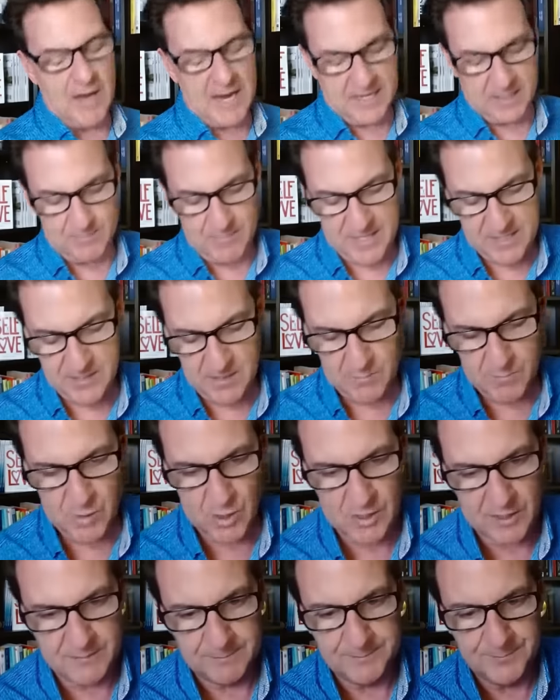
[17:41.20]
recommend the
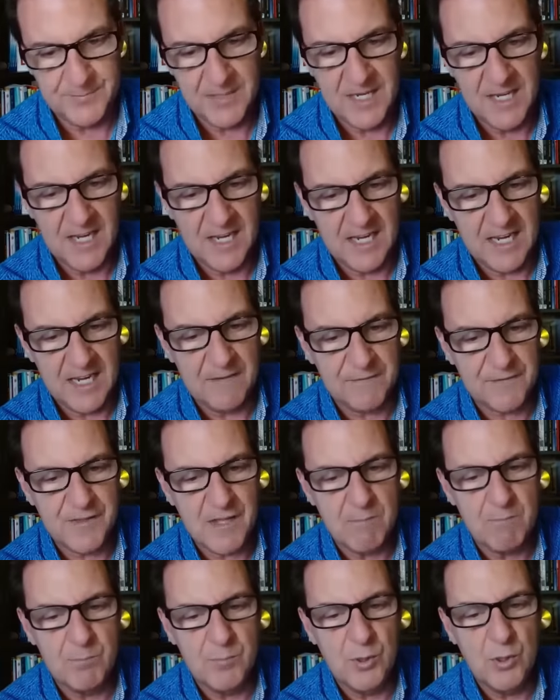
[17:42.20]
book, If
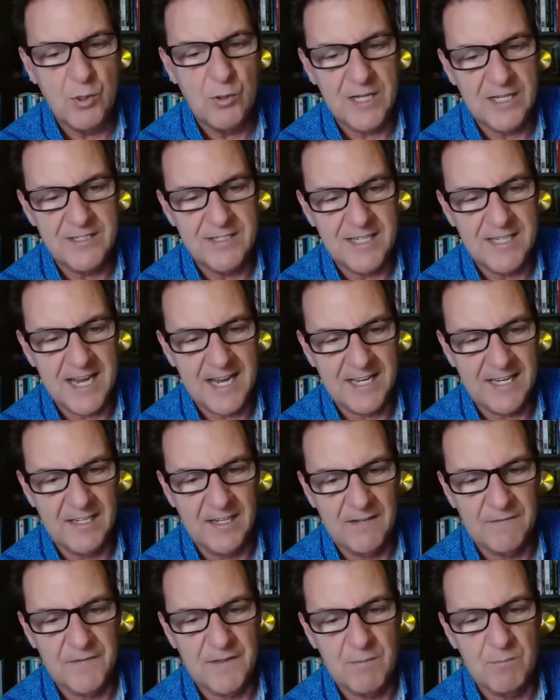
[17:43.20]
the Buddha
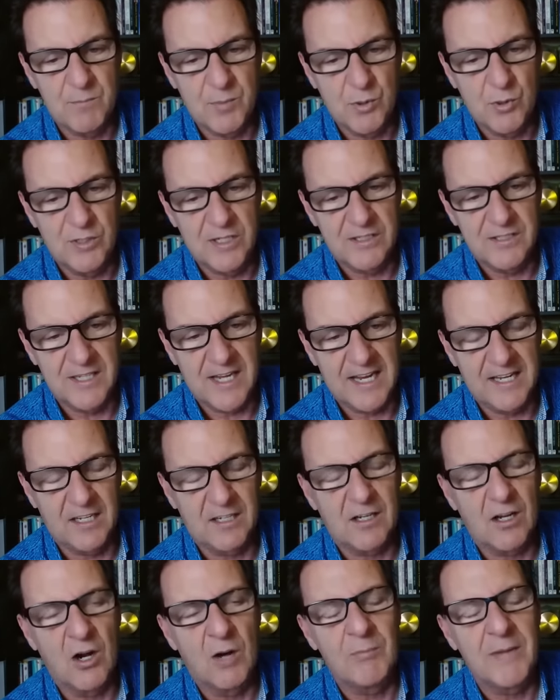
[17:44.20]
Dated, If the Buddha
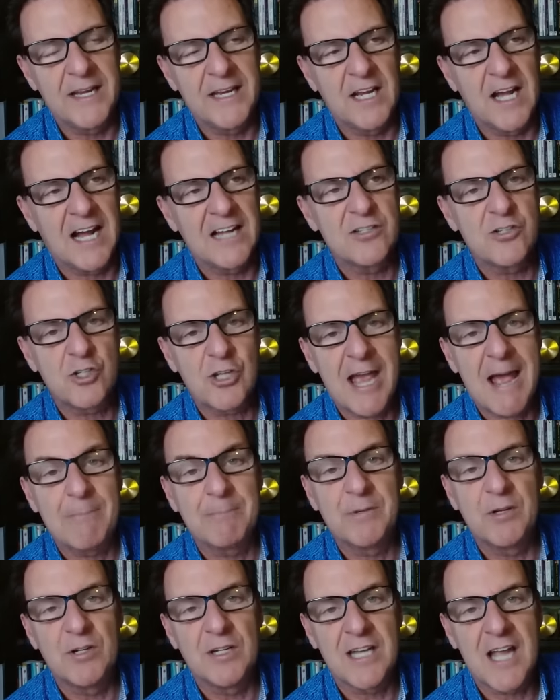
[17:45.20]
Dated. Oh my God,
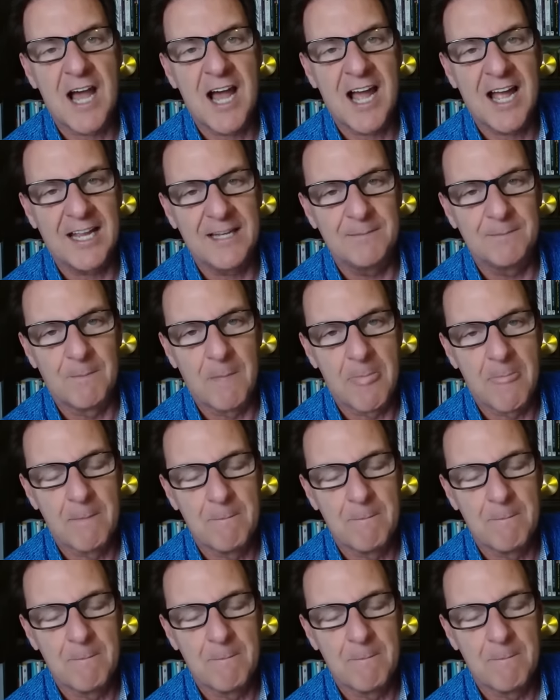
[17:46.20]
chapter nine.